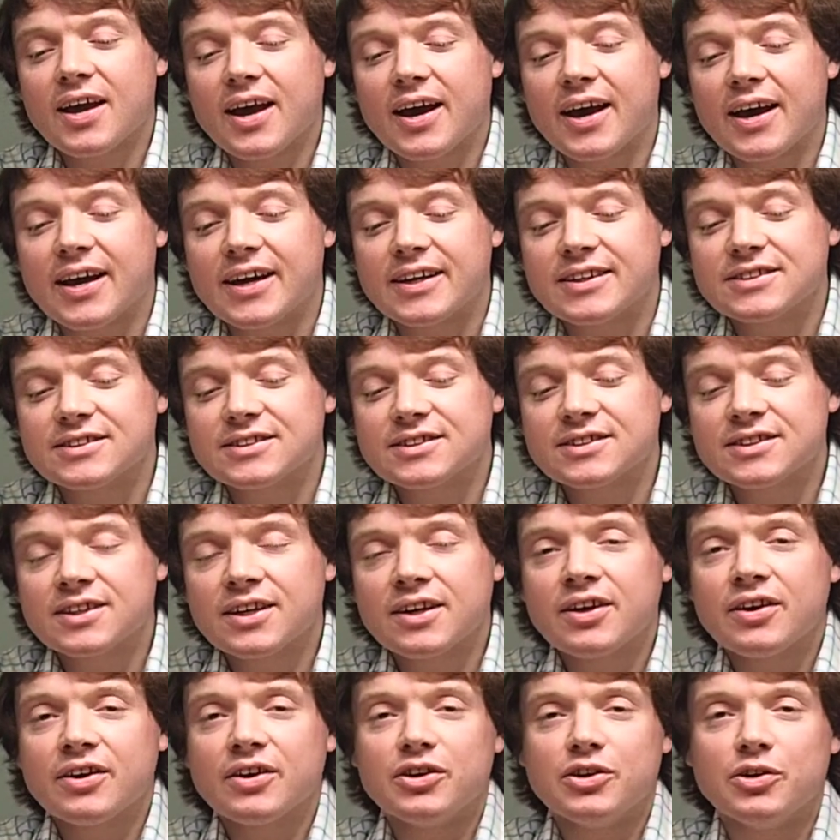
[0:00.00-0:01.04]
And
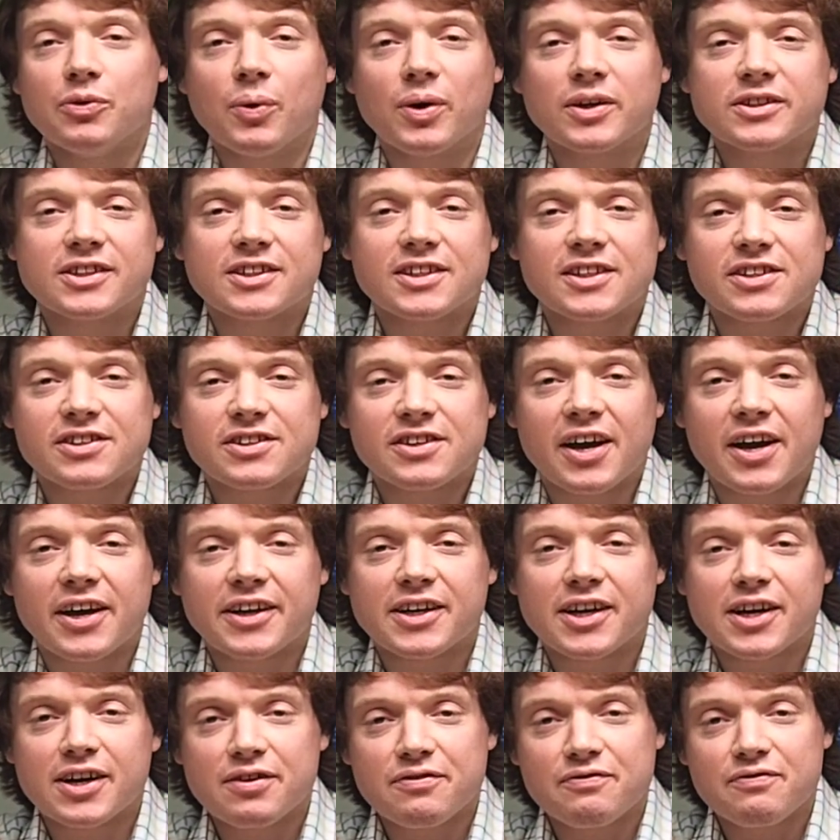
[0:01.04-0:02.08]
you want to decide
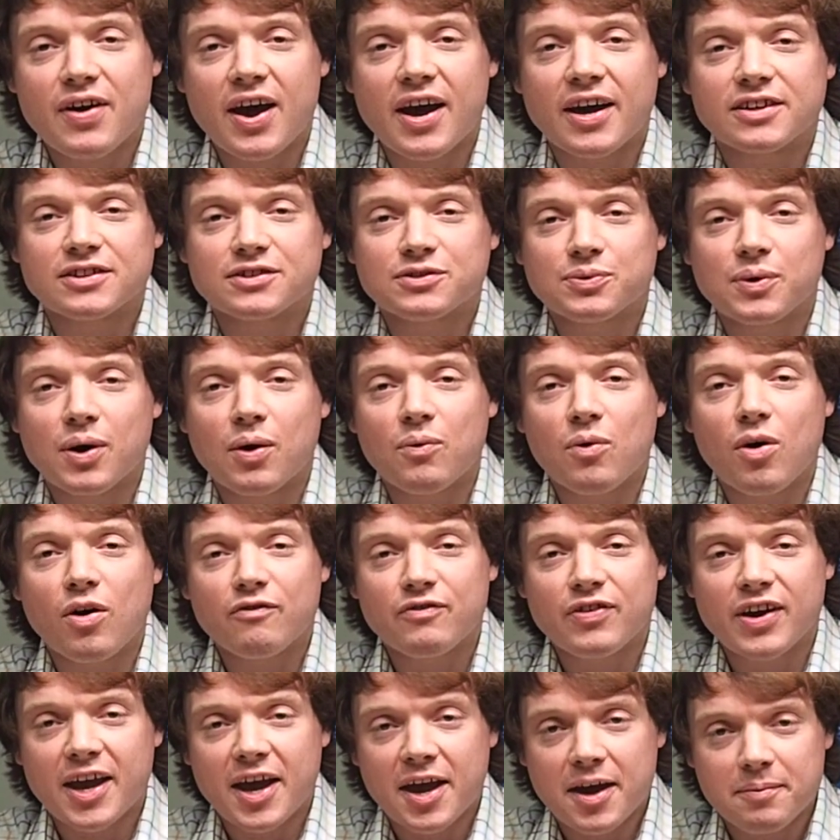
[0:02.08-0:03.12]
in advance, well, what
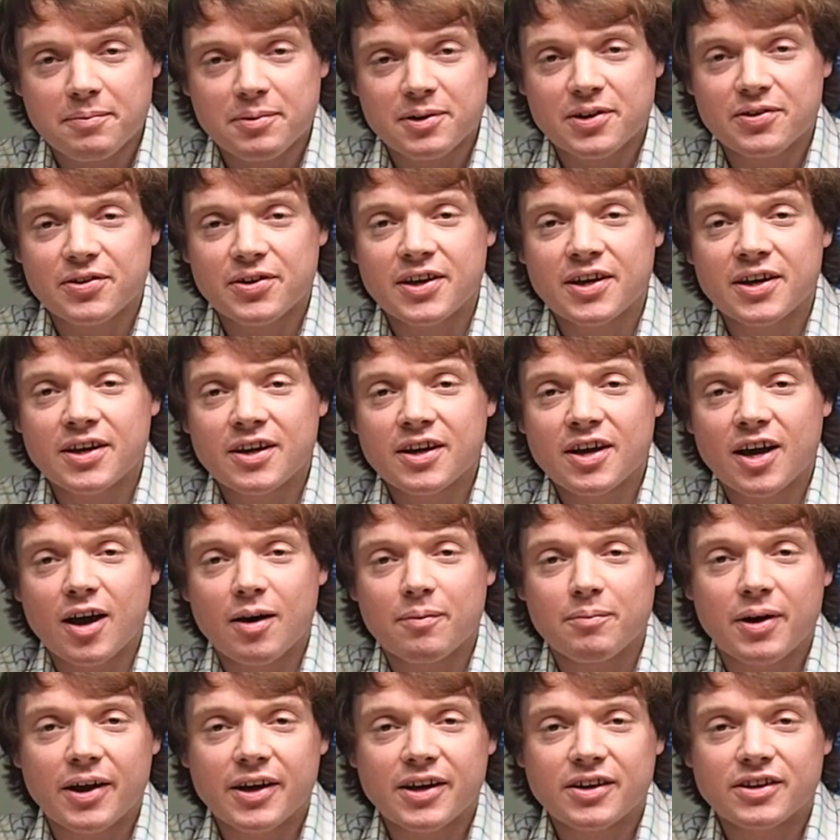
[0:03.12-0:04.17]
vocabulary
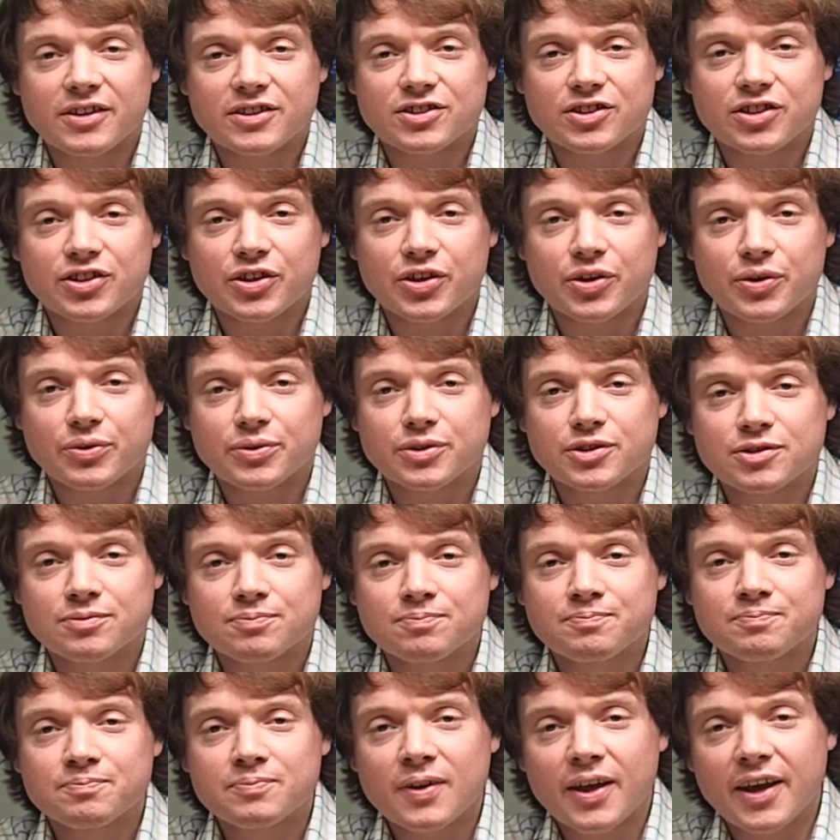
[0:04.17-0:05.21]
am I going to
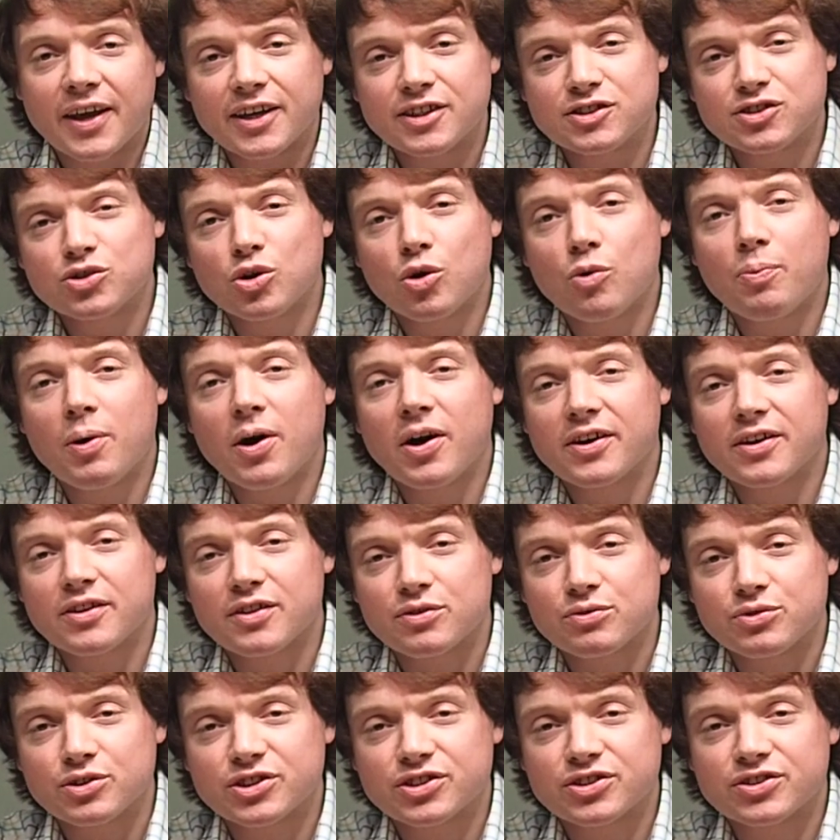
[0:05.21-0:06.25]
use? It's all part of the
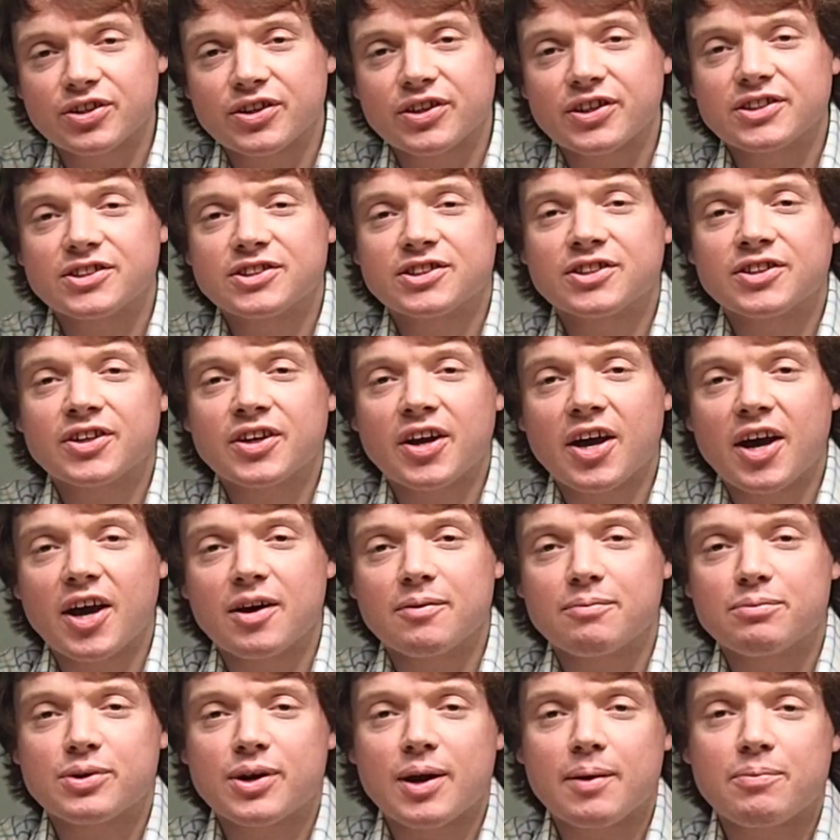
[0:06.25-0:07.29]
research and
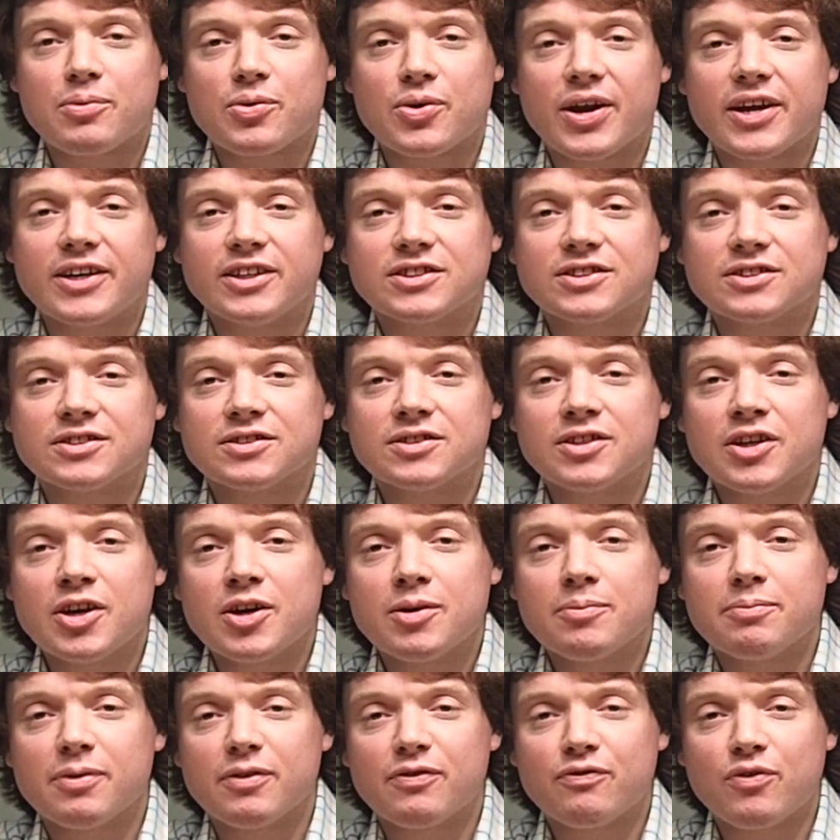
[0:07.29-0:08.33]
preparation
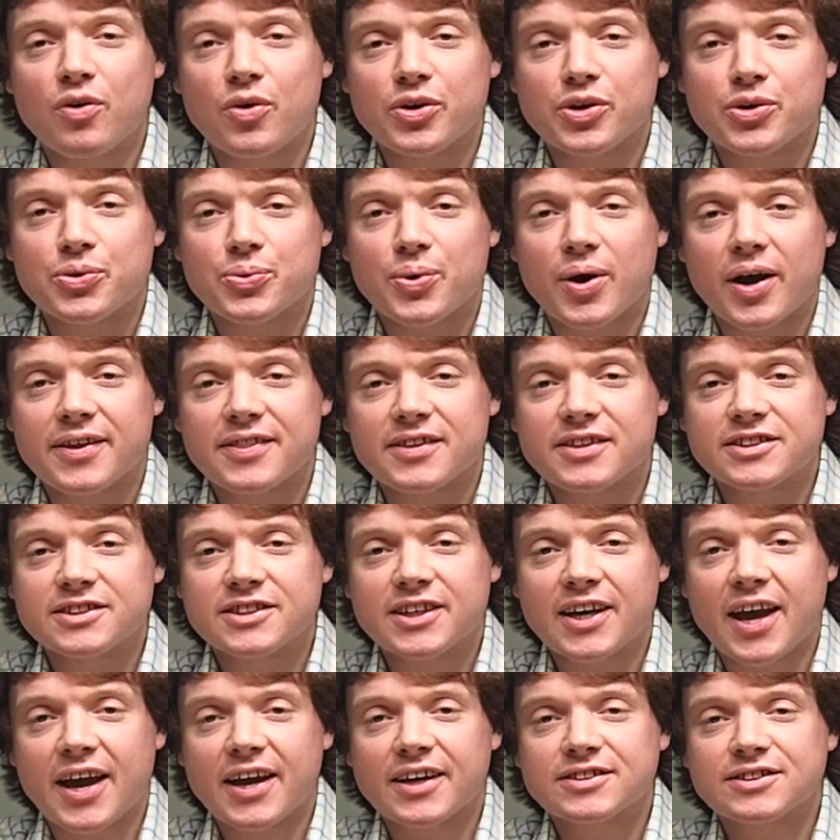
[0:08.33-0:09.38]
before you write the
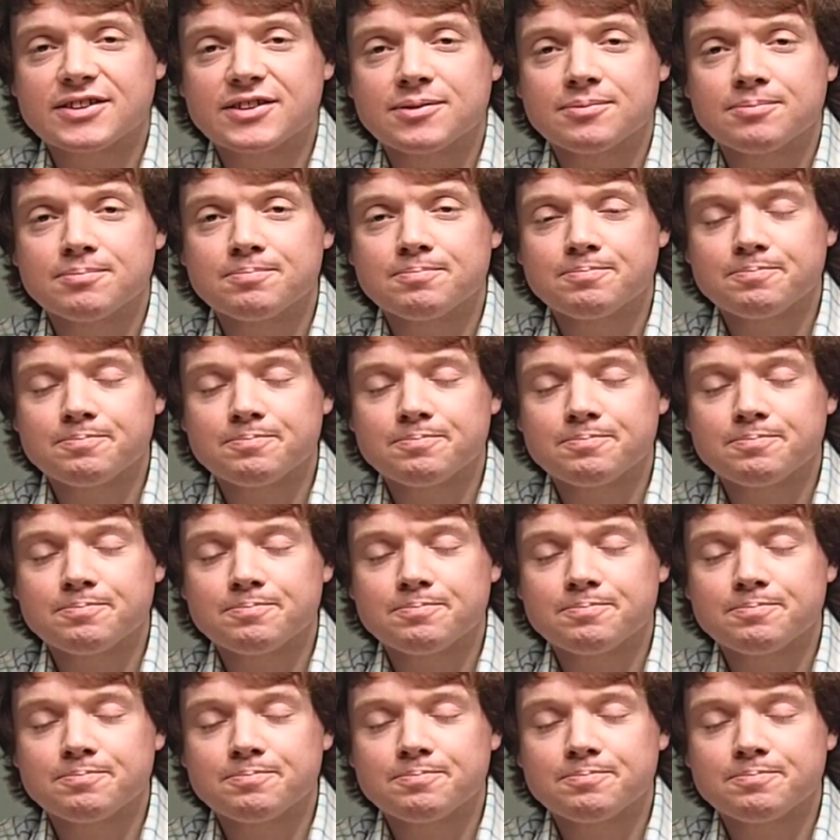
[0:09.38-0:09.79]
text.